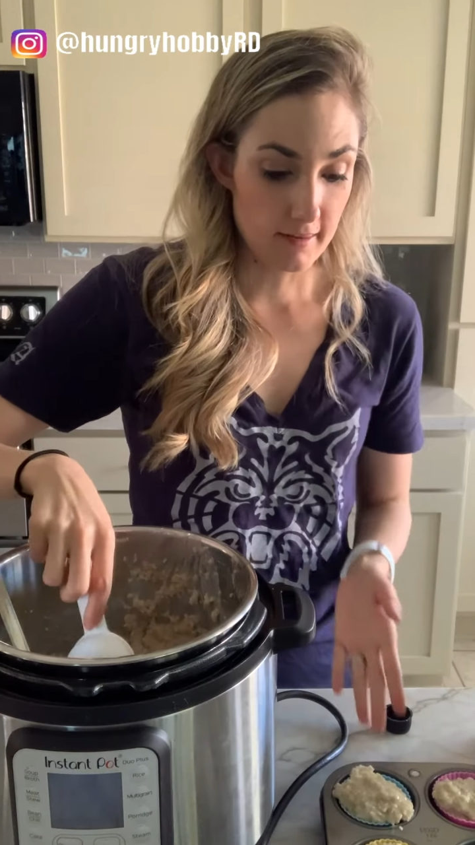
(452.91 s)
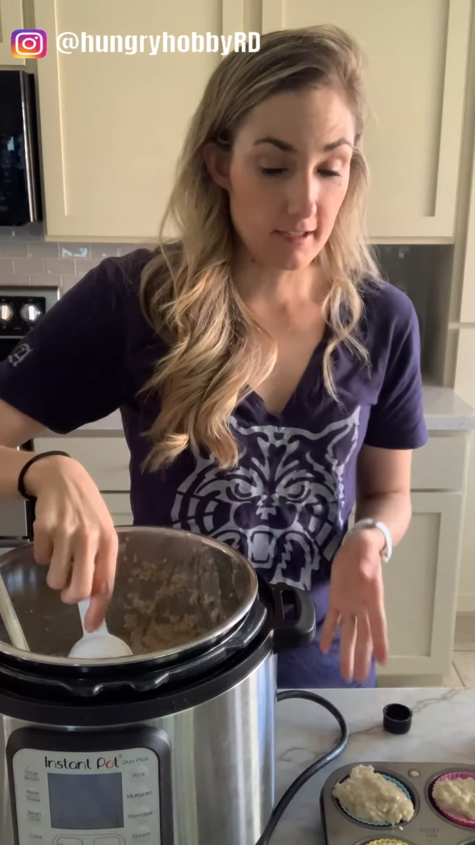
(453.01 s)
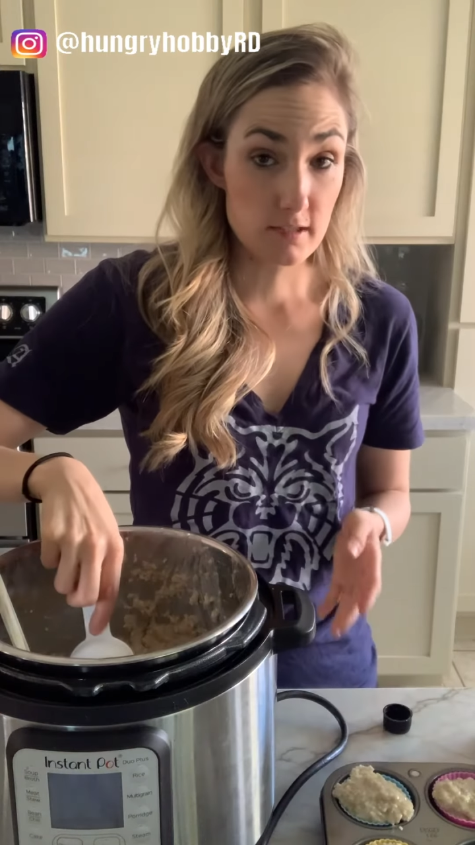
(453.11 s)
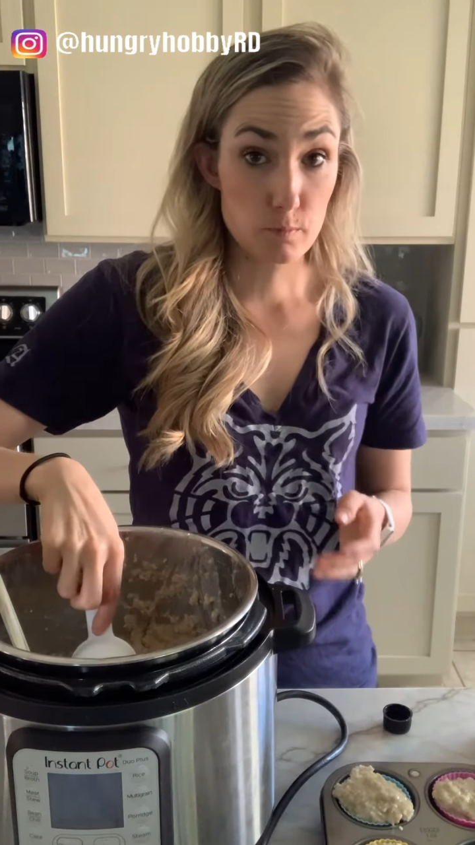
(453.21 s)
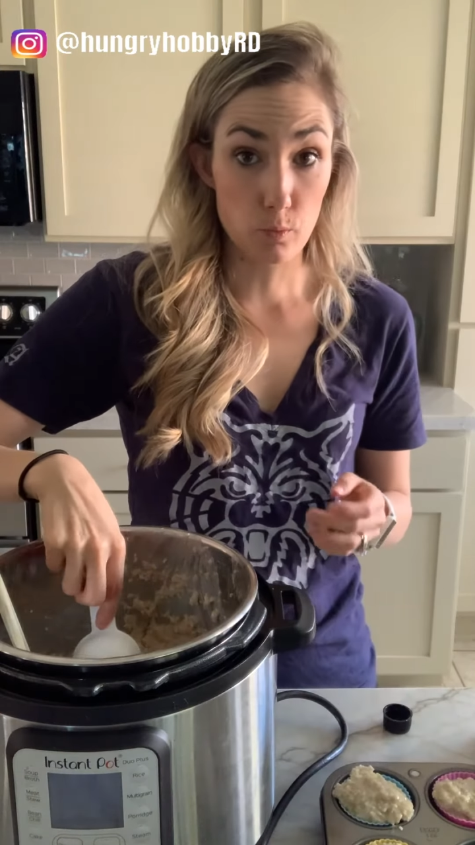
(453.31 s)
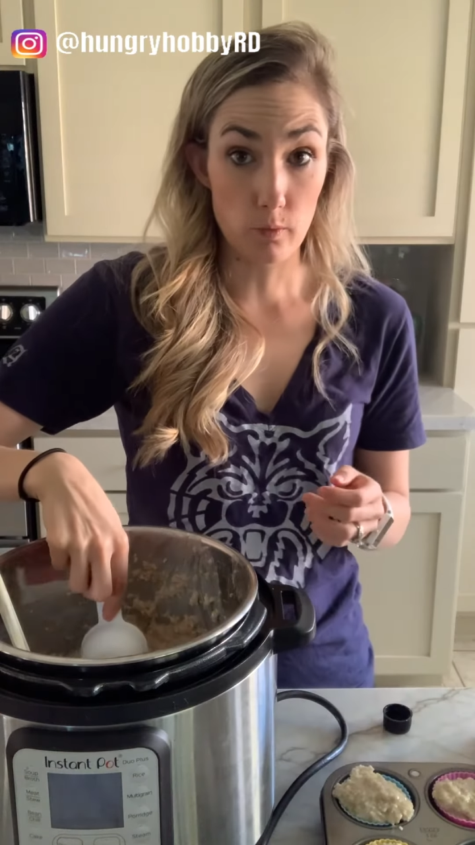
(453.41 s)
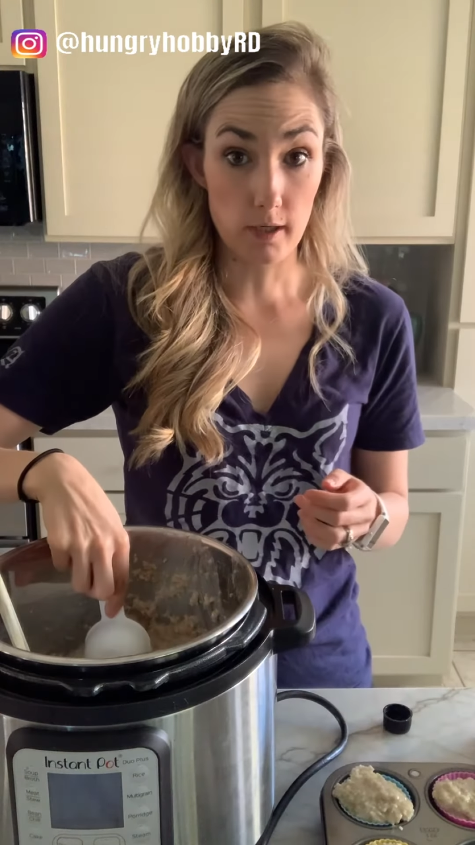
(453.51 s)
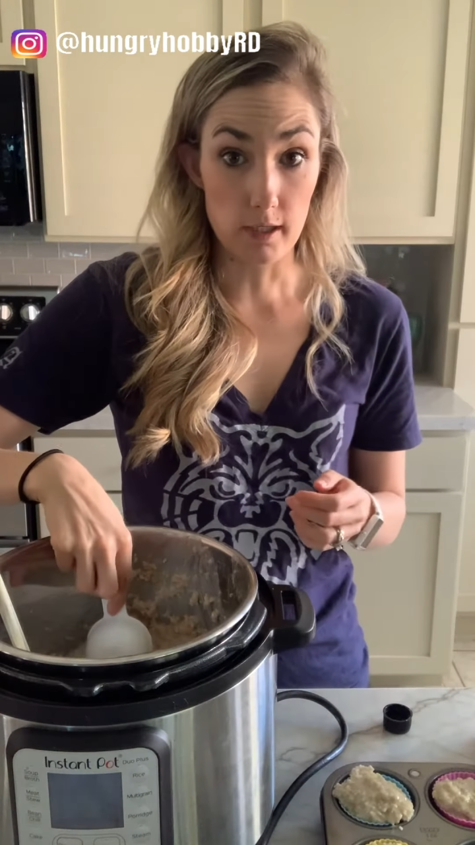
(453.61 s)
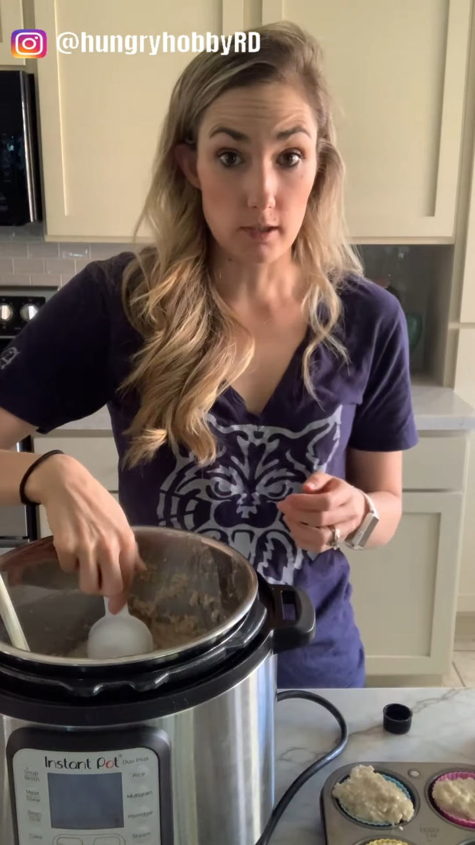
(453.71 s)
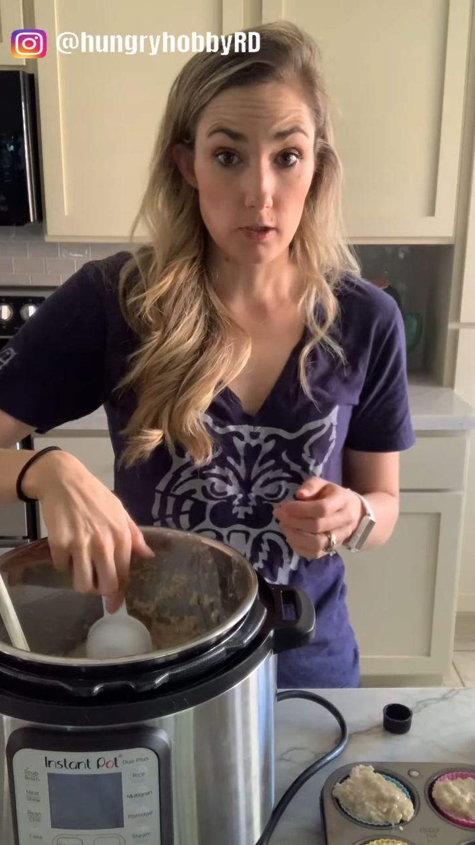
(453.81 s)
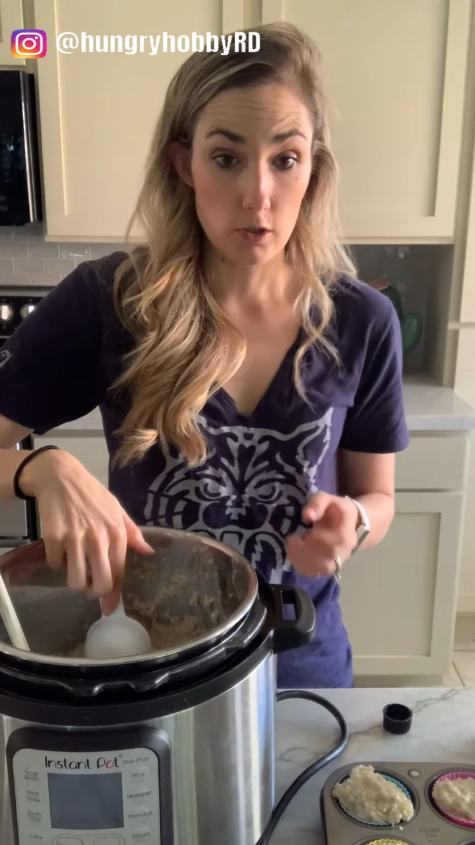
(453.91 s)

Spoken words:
this point,